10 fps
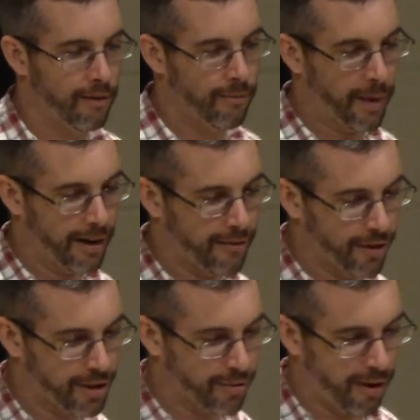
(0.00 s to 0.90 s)
back in
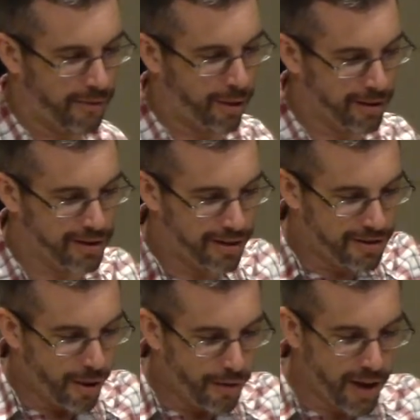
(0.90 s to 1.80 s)
verse 12, Paul said,
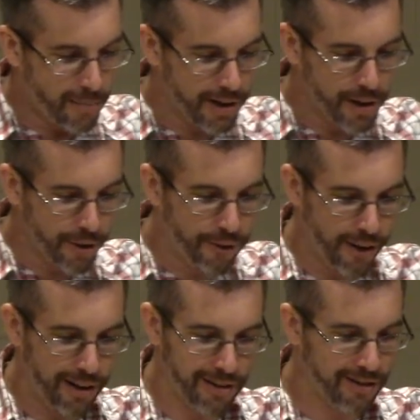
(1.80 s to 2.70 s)
So then, my dear
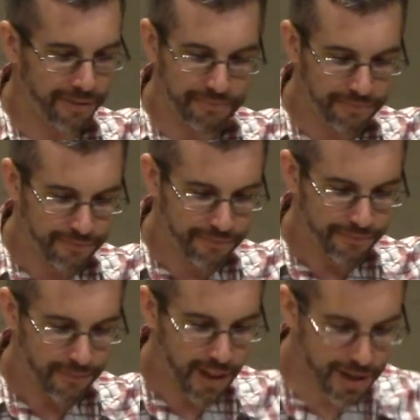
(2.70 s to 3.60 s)
friends,
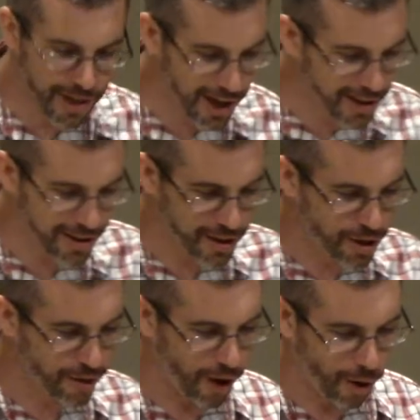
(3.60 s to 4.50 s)
just as
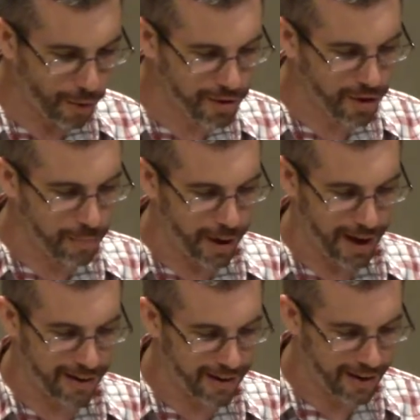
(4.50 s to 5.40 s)
you've always
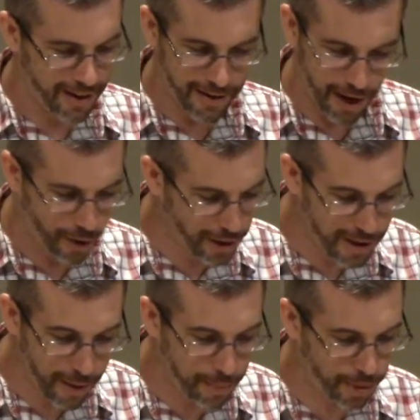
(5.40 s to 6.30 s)
obeyed, not only
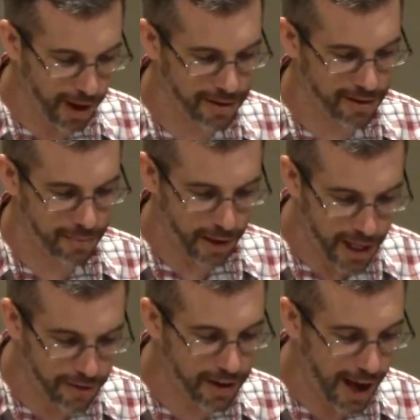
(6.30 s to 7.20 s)
in my presence, but
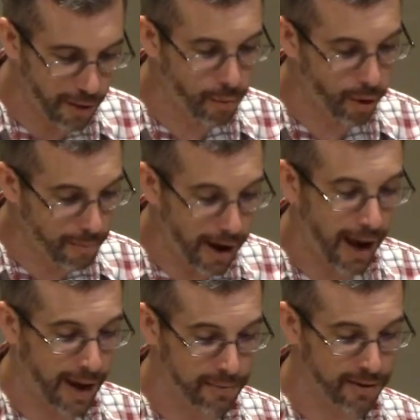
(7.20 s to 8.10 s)
even now more in my
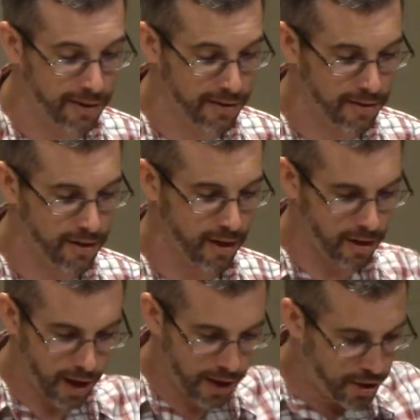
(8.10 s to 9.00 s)
absence,
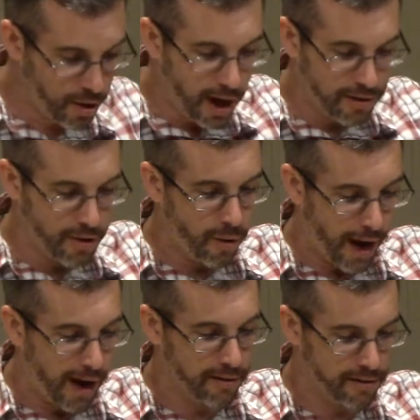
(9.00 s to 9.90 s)
as you guys go
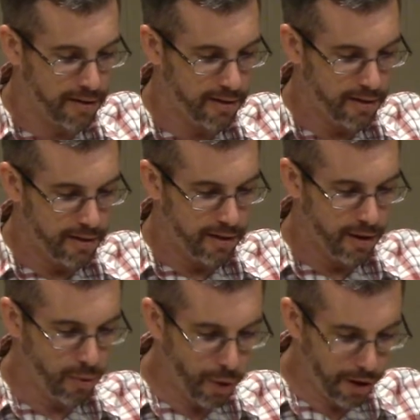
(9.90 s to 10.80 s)
out,
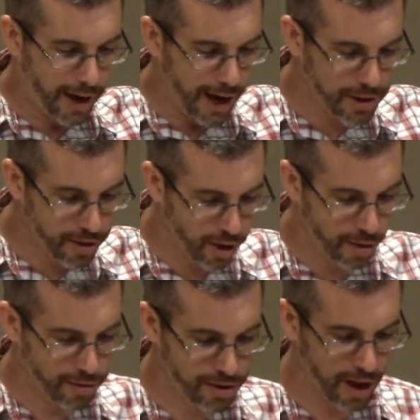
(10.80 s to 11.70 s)
work out your
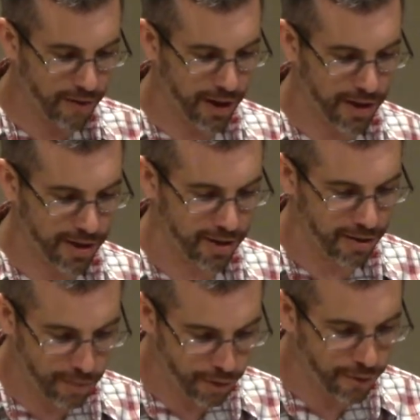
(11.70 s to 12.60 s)
own salvation
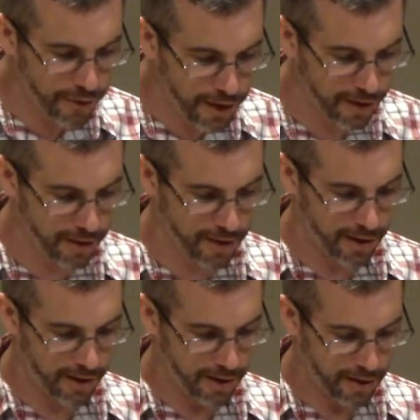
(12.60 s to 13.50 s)
with fear
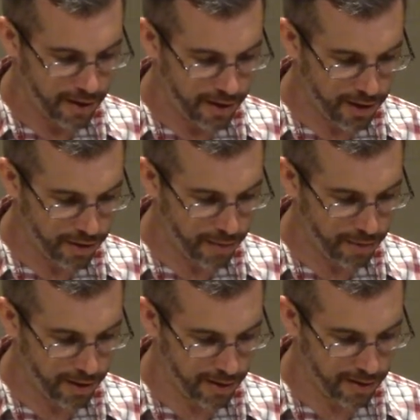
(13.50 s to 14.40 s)
and trembling.